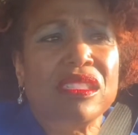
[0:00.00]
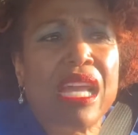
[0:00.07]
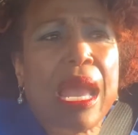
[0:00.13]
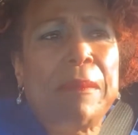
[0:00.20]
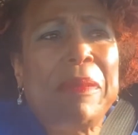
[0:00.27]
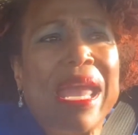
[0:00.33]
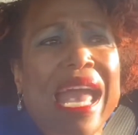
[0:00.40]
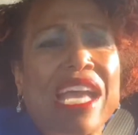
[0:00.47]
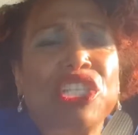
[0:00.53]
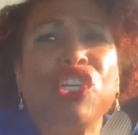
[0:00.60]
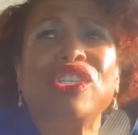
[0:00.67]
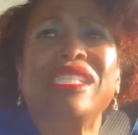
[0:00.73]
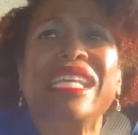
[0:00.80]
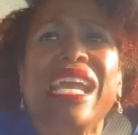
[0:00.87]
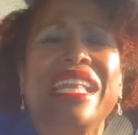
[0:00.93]
May I
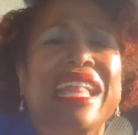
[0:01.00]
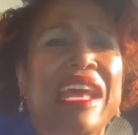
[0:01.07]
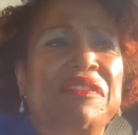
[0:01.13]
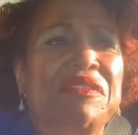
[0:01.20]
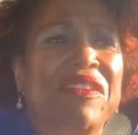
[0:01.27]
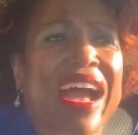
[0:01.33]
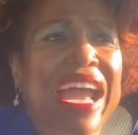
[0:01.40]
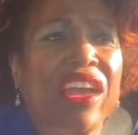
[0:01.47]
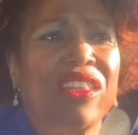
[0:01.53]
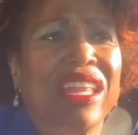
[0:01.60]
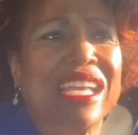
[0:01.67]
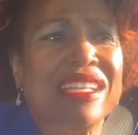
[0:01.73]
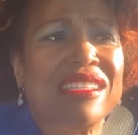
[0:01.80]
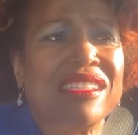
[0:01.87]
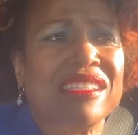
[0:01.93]
just say that
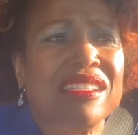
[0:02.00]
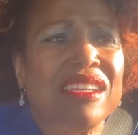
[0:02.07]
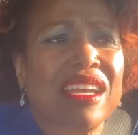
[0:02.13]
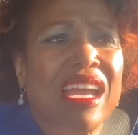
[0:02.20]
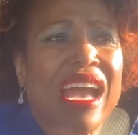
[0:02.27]
violence